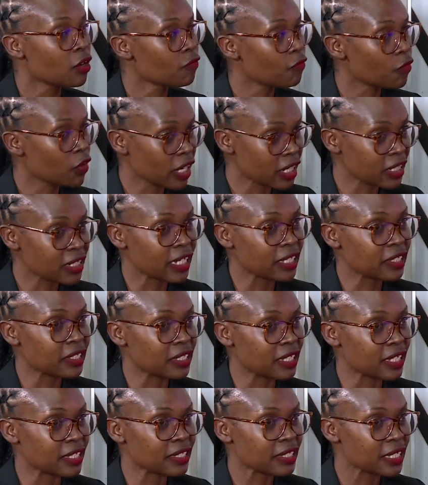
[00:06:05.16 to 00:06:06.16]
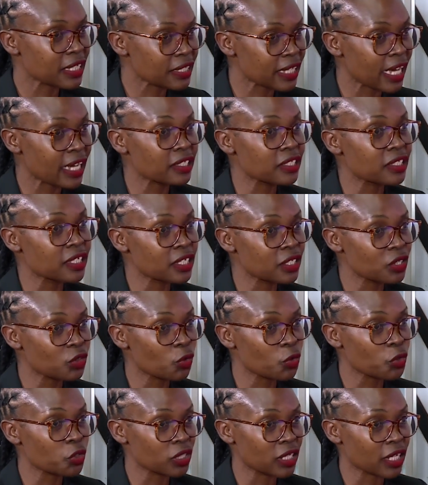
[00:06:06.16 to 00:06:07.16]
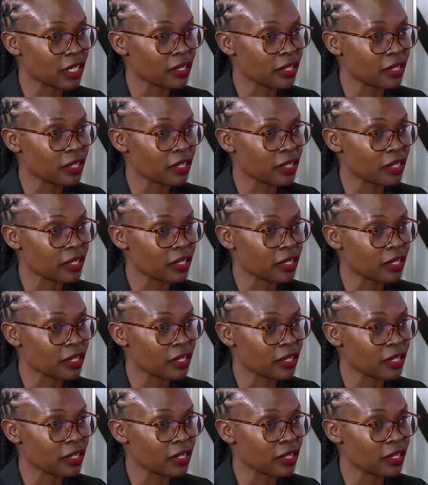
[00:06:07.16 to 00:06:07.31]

Forget accidents. Yes, accidents cause death.